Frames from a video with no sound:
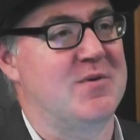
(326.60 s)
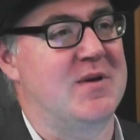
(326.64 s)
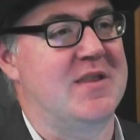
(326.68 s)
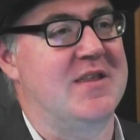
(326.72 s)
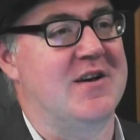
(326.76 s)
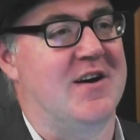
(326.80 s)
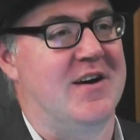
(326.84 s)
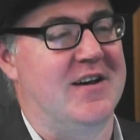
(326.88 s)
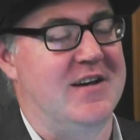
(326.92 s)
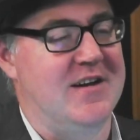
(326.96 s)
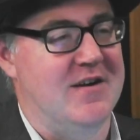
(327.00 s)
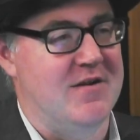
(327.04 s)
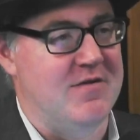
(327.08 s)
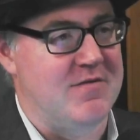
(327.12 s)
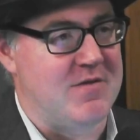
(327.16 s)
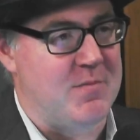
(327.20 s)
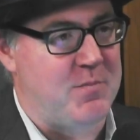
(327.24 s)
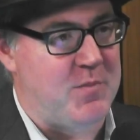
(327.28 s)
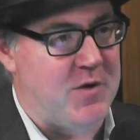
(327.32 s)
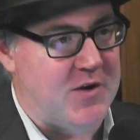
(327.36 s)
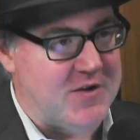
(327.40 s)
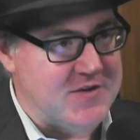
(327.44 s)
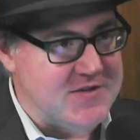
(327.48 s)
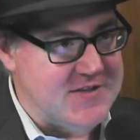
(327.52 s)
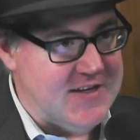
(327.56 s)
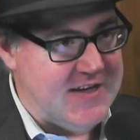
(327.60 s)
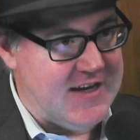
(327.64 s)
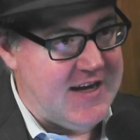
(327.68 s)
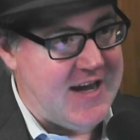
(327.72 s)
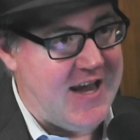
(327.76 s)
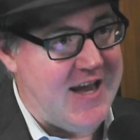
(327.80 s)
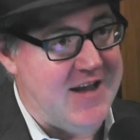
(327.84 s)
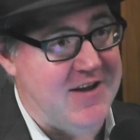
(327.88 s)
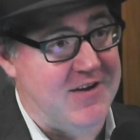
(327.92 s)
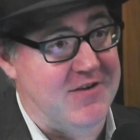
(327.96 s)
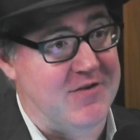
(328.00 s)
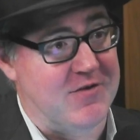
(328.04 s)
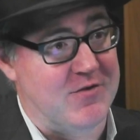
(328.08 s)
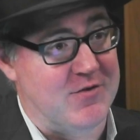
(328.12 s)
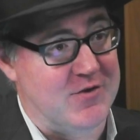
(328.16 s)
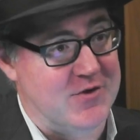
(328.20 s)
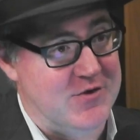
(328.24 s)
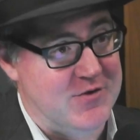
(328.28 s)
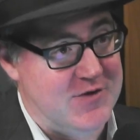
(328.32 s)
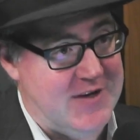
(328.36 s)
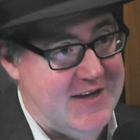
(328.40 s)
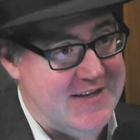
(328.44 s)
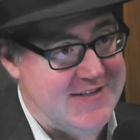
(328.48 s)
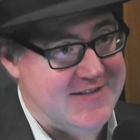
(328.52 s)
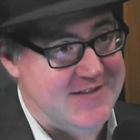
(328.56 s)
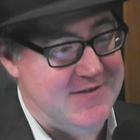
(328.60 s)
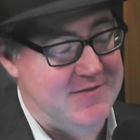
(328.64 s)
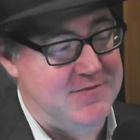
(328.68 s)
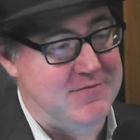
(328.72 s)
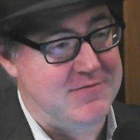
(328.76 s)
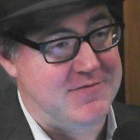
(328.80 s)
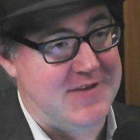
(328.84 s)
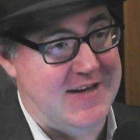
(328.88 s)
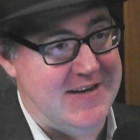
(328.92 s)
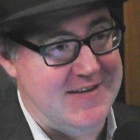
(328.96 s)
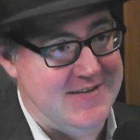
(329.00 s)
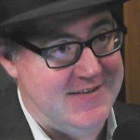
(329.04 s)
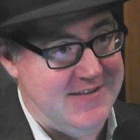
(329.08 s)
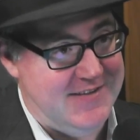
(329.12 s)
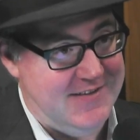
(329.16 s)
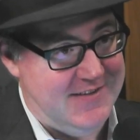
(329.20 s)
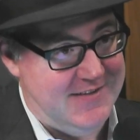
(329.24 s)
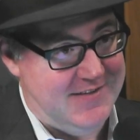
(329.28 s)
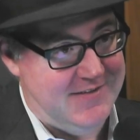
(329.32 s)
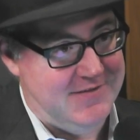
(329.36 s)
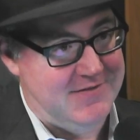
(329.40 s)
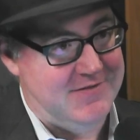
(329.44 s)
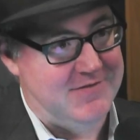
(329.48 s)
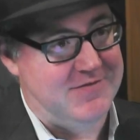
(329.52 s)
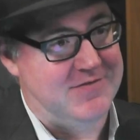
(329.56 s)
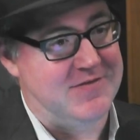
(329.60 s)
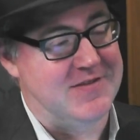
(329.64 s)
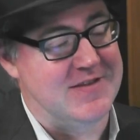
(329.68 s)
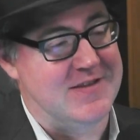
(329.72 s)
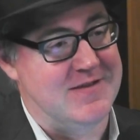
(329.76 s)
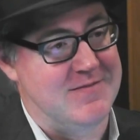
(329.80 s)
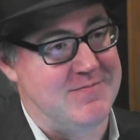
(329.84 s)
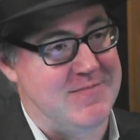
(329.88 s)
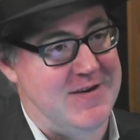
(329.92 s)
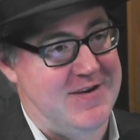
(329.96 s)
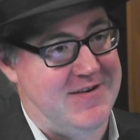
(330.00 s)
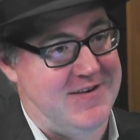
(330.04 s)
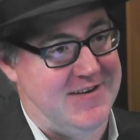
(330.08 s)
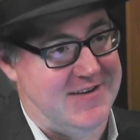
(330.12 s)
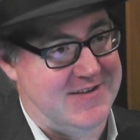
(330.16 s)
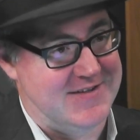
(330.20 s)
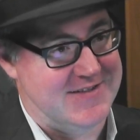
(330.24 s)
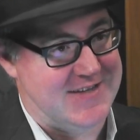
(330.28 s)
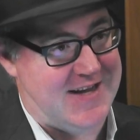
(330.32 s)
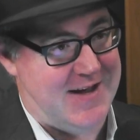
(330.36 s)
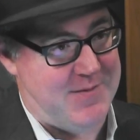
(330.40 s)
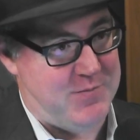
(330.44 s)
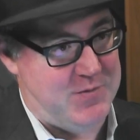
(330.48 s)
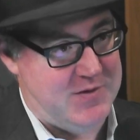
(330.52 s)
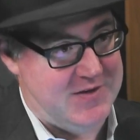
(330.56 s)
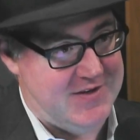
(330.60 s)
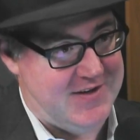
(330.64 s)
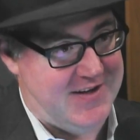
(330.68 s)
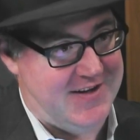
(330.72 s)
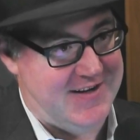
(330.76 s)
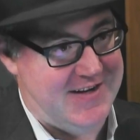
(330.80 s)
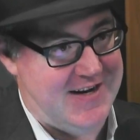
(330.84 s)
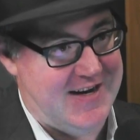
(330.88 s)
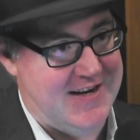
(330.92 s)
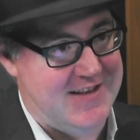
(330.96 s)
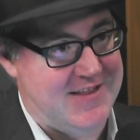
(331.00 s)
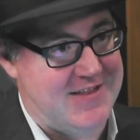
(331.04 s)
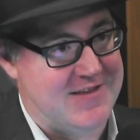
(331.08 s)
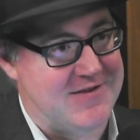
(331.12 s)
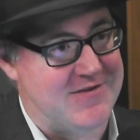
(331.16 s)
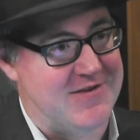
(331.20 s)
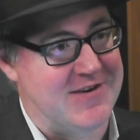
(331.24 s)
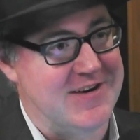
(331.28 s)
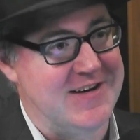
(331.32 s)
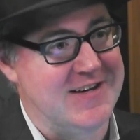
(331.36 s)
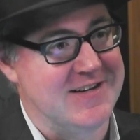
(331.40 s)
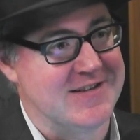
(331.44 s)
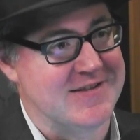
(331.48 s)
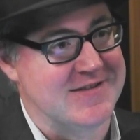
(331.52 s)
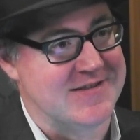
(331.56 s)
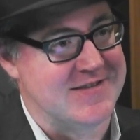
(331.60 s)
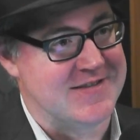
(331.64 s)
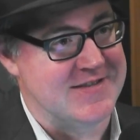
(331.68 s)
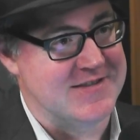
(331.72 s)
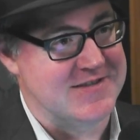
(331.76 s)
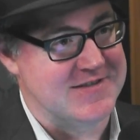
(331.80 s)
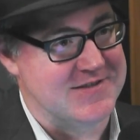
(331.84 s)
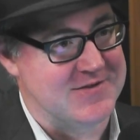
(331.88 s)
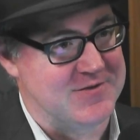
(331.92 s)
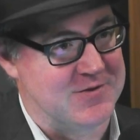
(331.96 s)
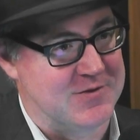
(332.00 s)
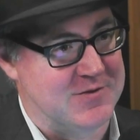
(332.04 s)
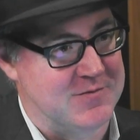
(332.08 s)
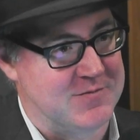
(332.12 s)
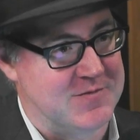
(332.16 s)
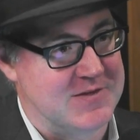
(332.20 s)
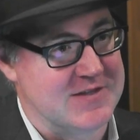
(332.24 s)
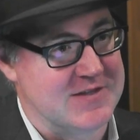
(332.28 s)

where the idea of the boxing kangaroo gets invented for the America's mm-hmm. Cup in 1983 as the sort of the